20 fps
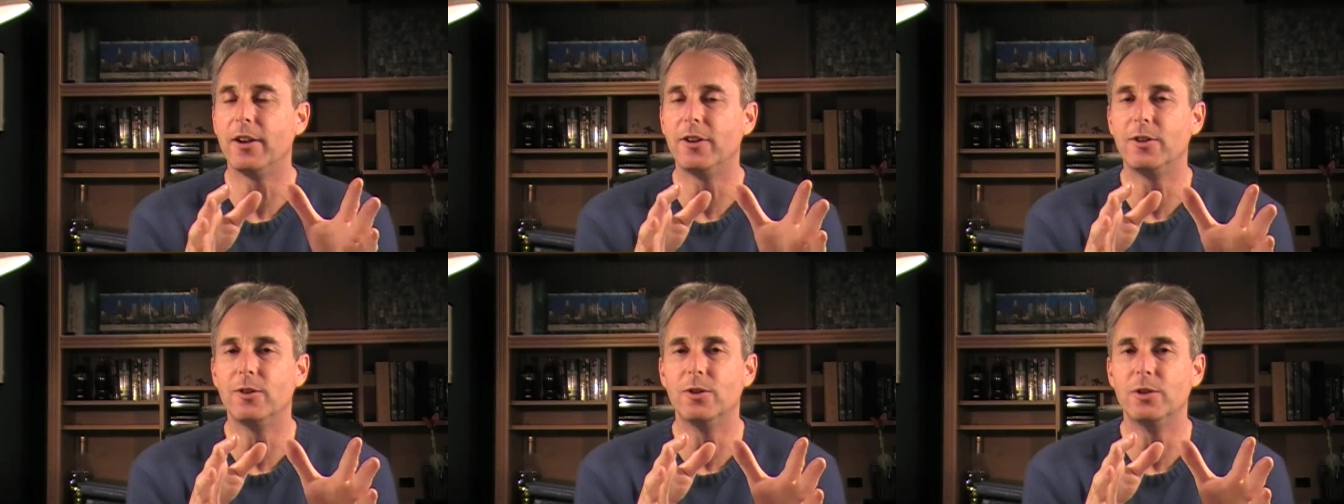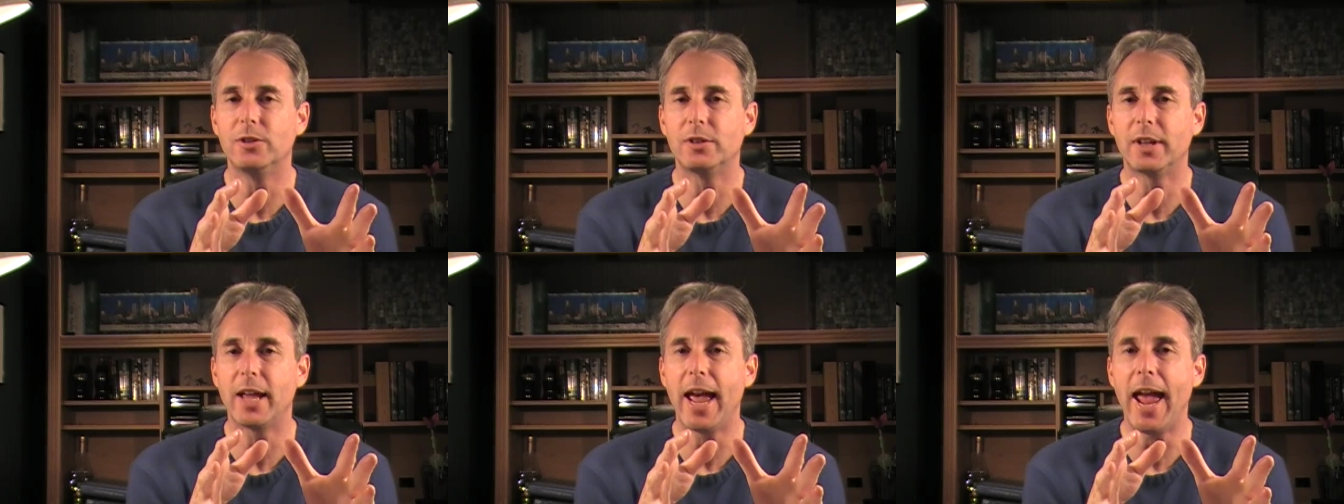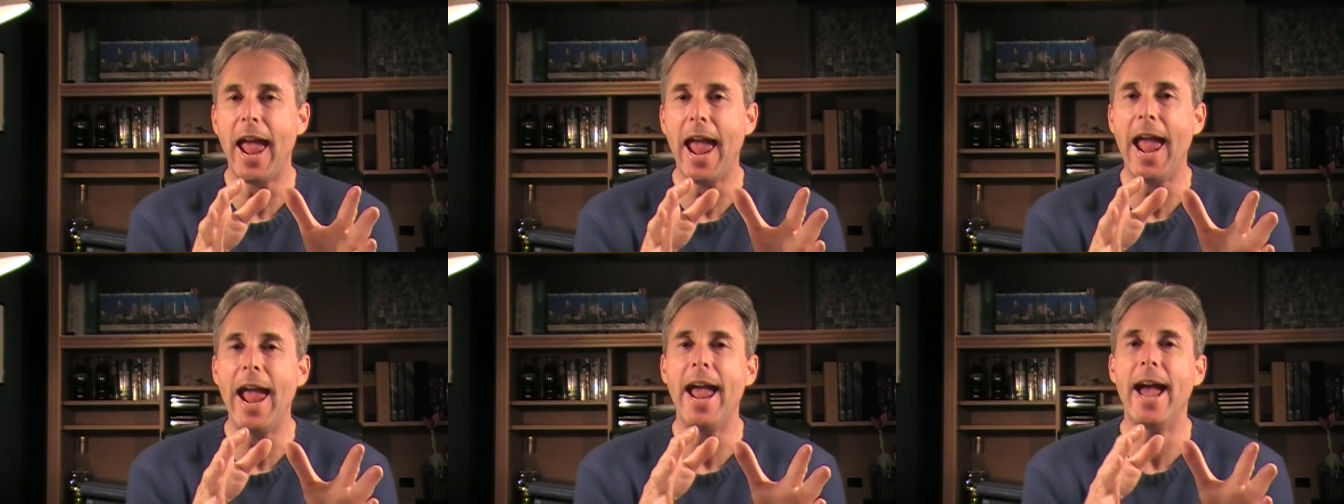do is
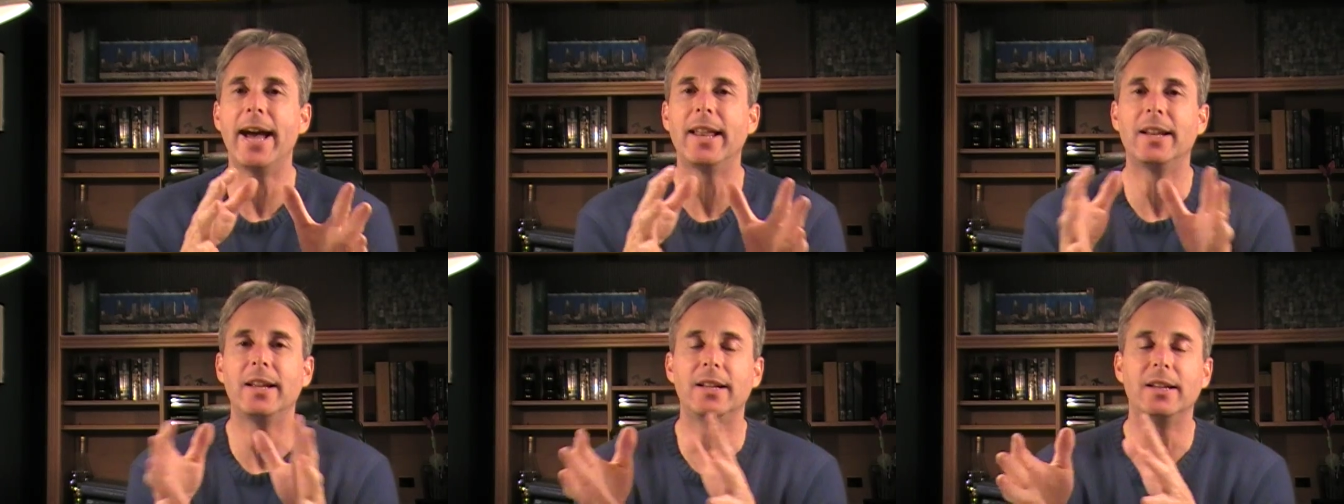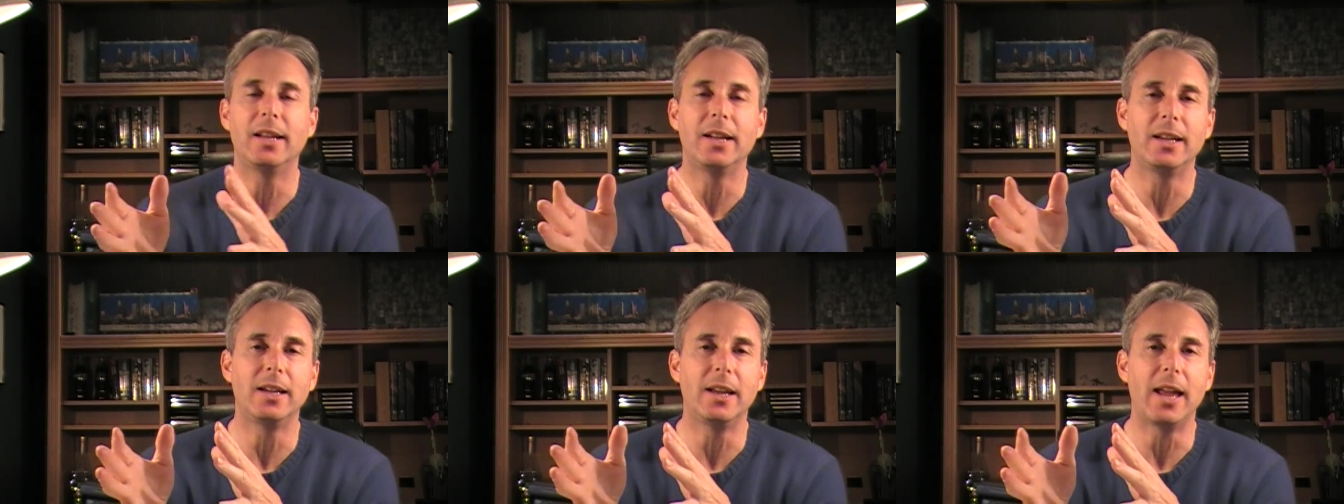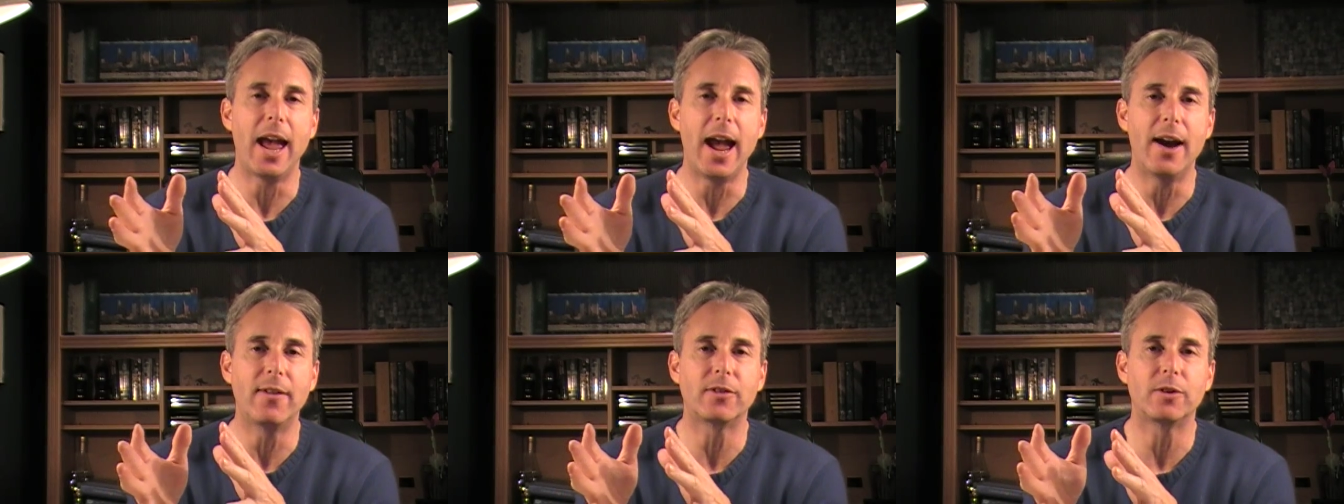add in any
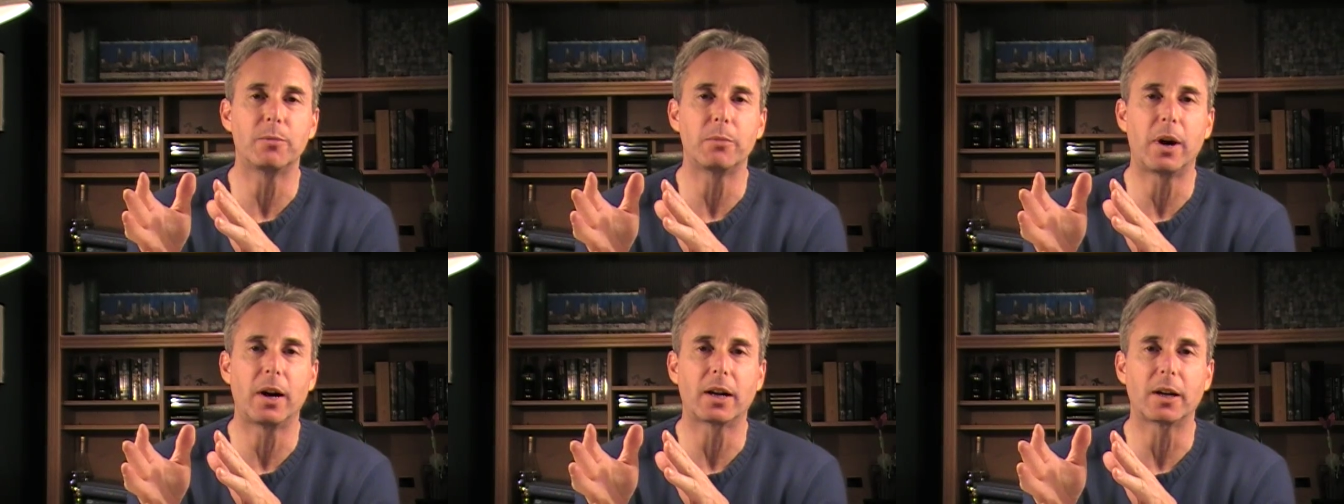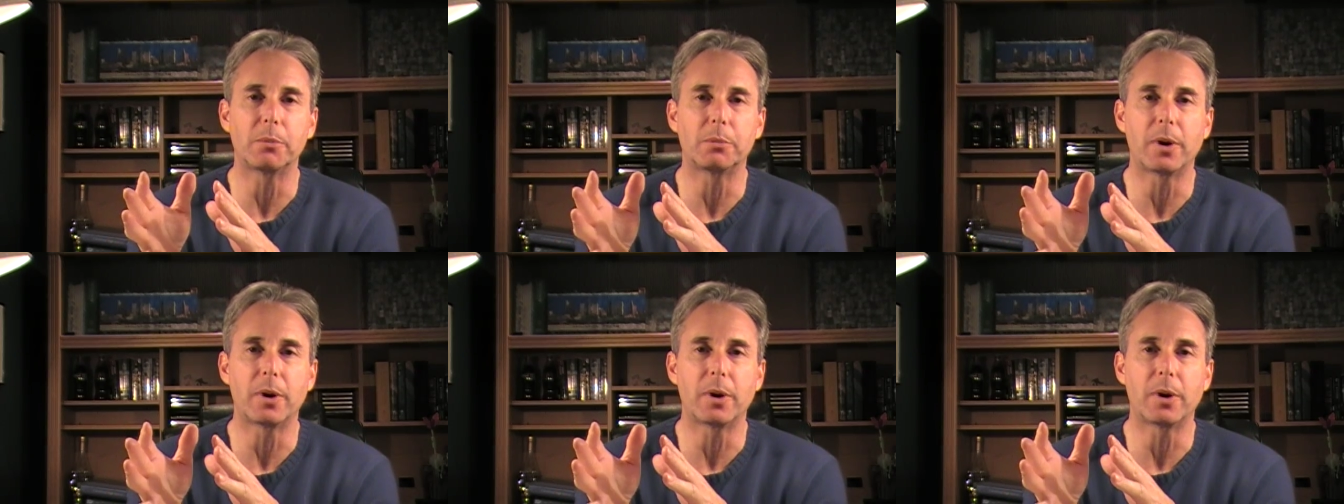aftermarket